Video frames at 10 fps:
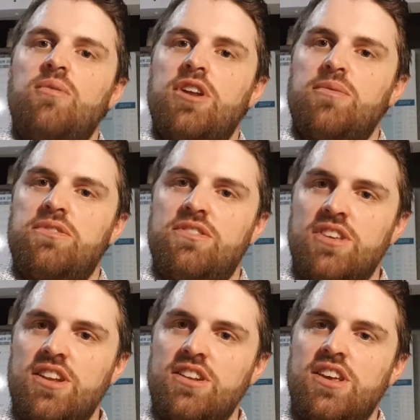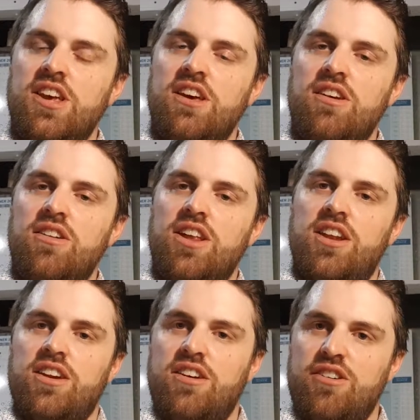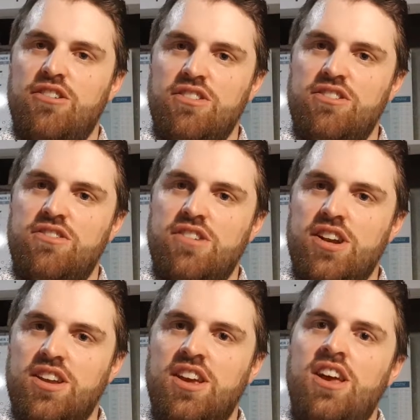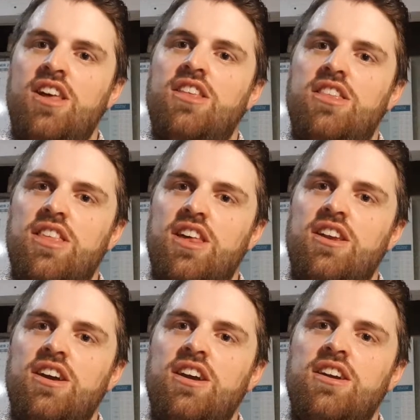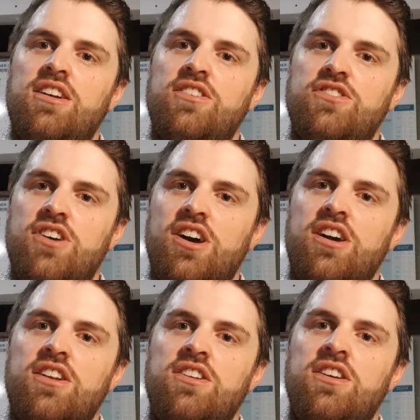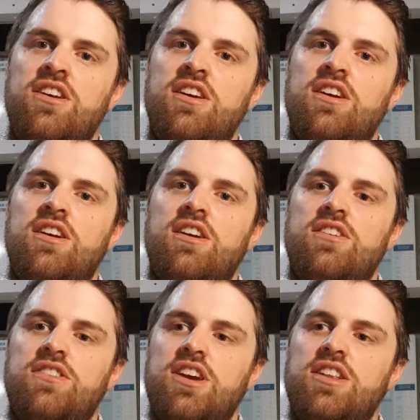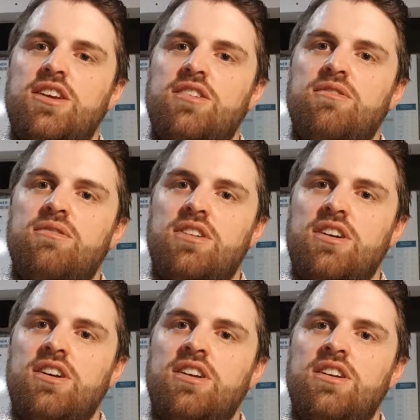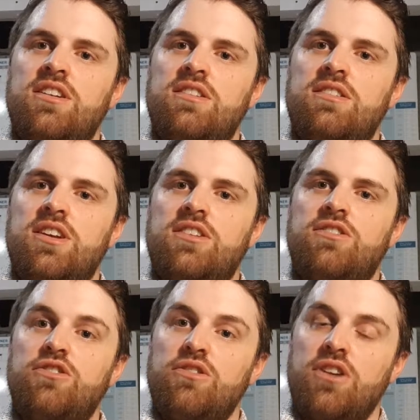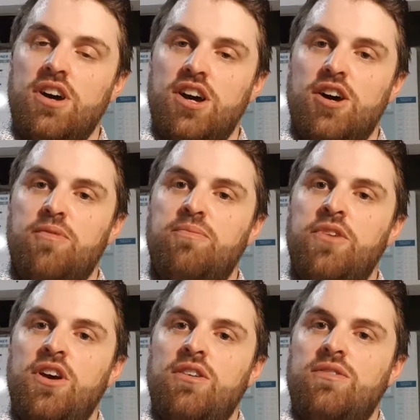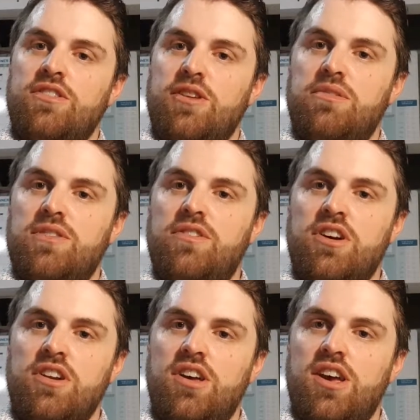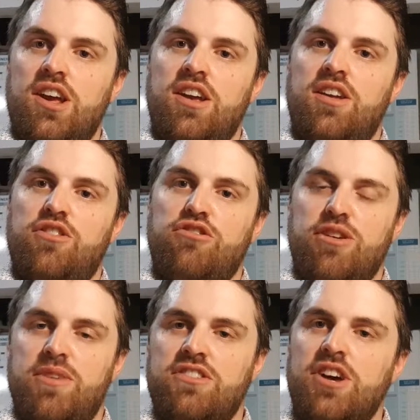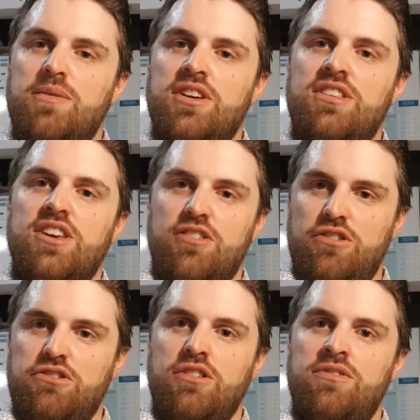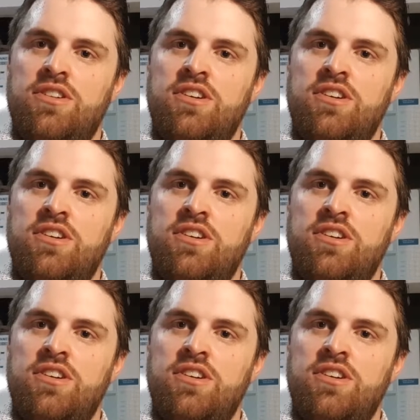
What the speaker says: I'm sitting down and I can't concentrate, then I can target exactly what I need to do. For example, I've got a 3-minute timer that goes off